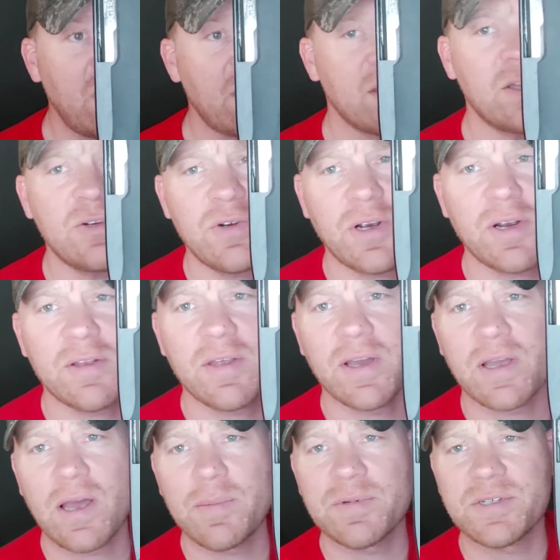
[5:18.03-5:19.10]
the trigger that
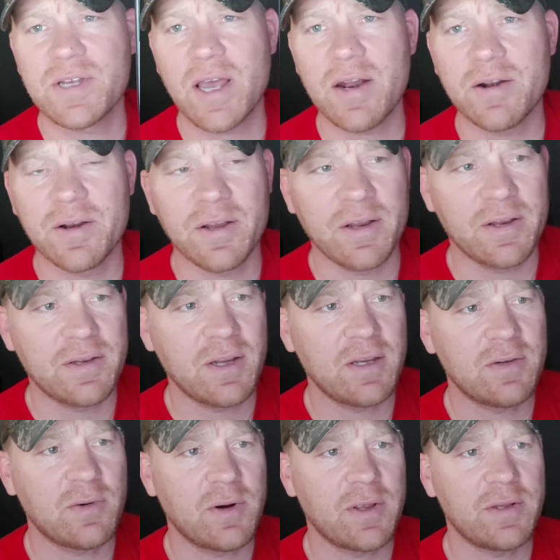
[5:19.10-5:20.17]
comes standard in a
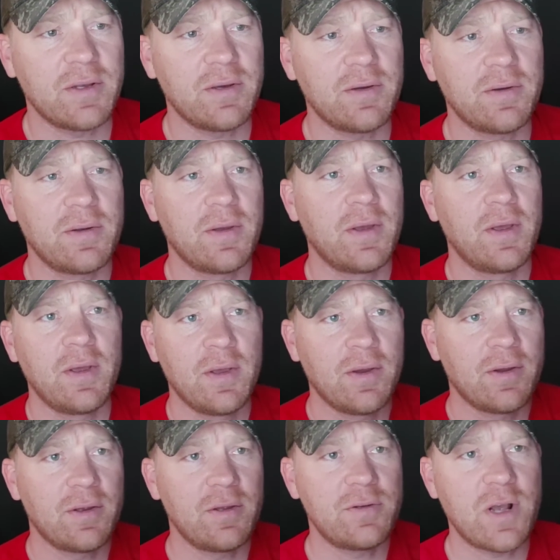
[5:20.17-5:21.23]
1022,
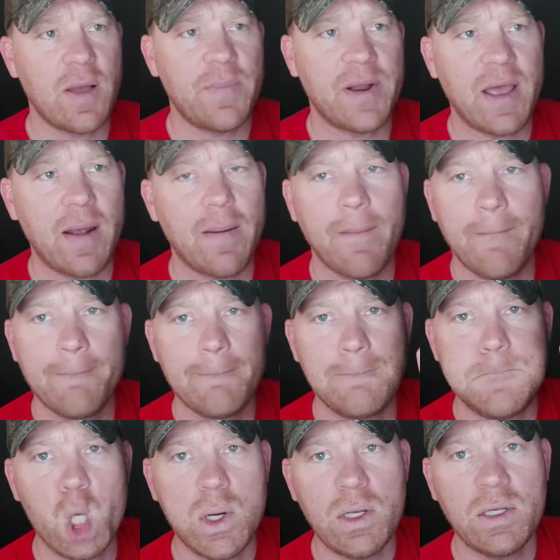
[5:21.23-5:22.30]
you drop it out,
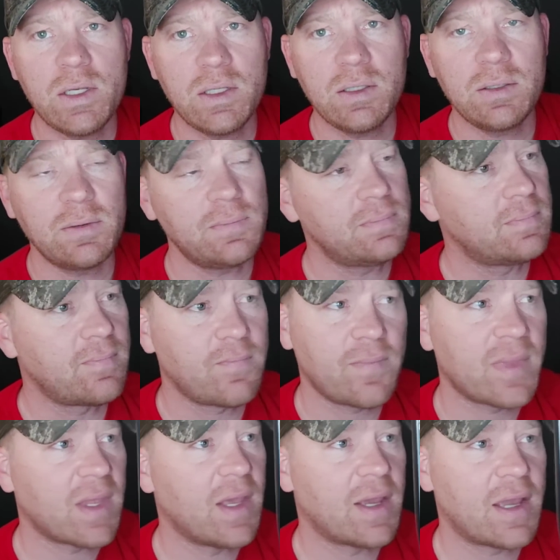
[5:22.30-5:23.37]
bling,
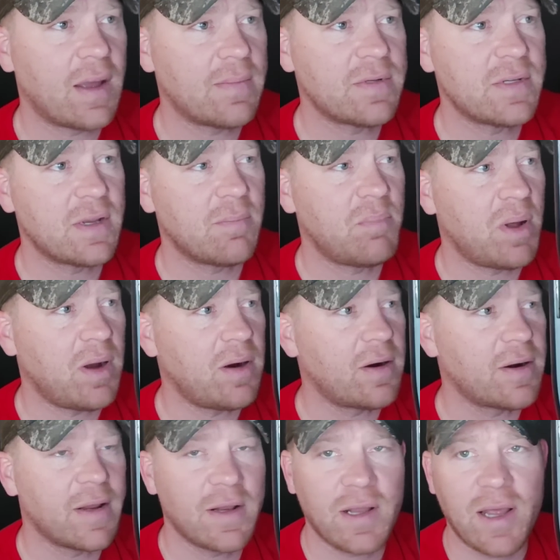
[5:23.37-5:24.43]
it comes apart
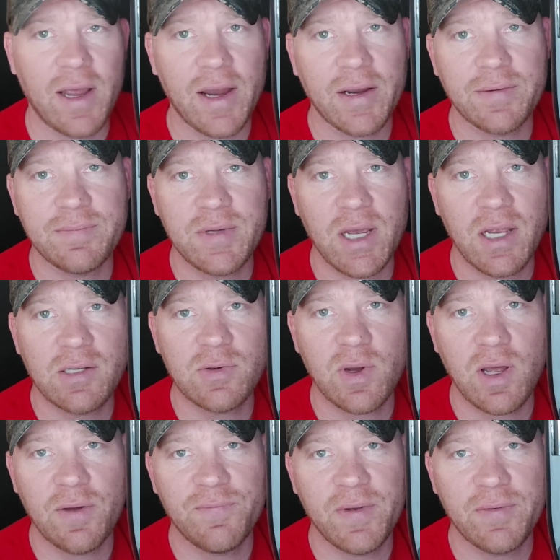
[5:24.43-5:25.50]
in like 10,
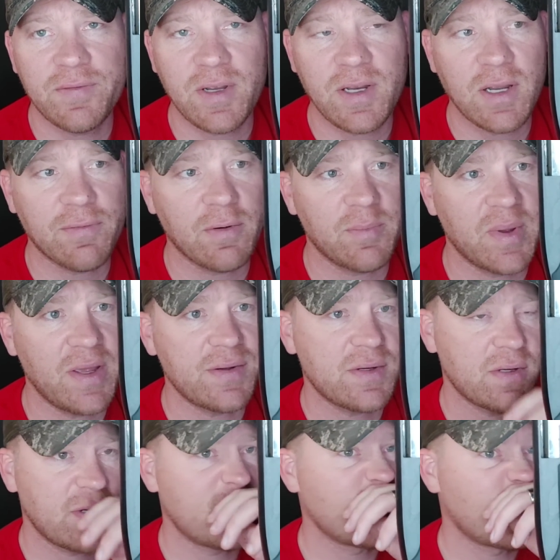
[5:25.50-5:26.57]
12, 15 different
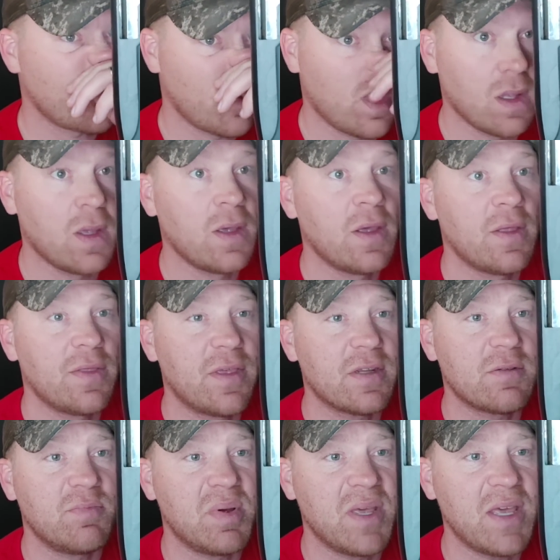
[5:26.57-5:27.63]
pieces. This
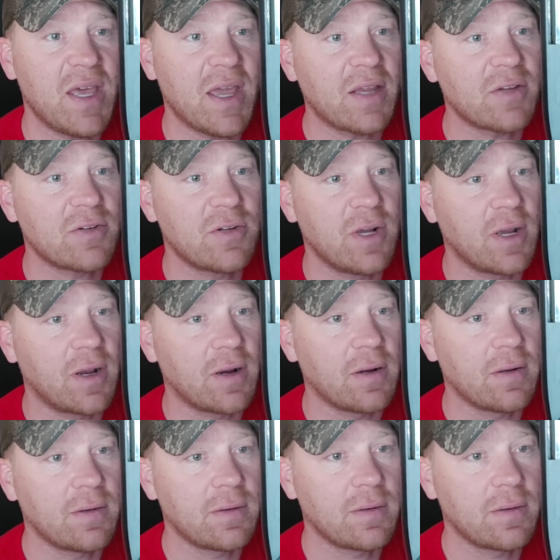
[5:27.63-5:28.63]
BX trigger